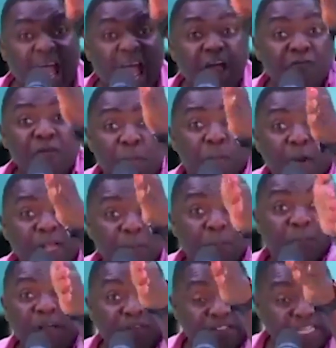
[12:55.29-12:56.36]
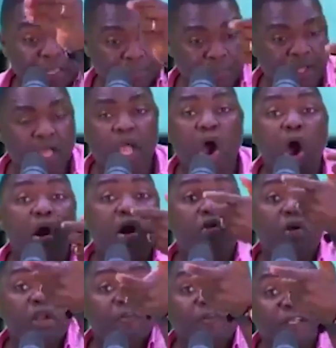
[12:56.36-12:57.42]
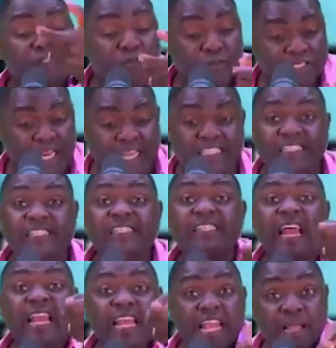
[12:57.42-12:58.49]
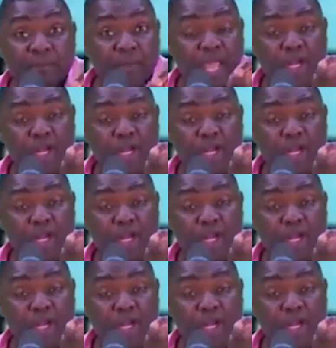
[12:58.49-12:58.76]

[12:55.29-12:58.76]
everybody briefs him on face-to-face, that they send him